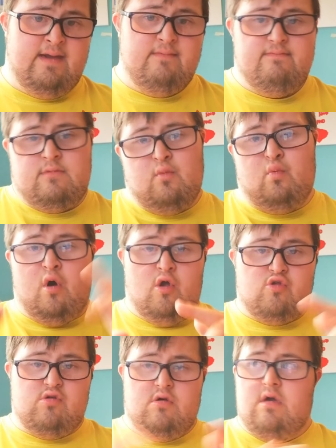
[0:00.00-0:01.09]
to watch
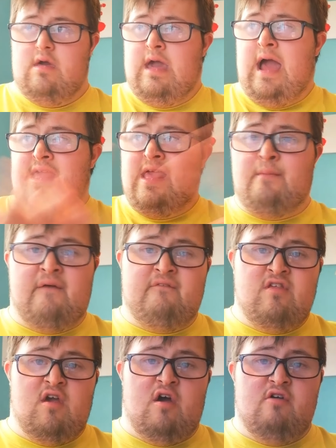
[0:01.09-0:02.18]
any of my
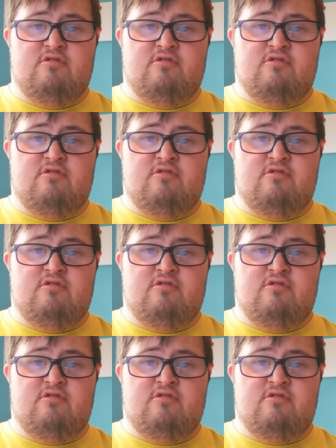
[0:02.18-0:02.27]
videos.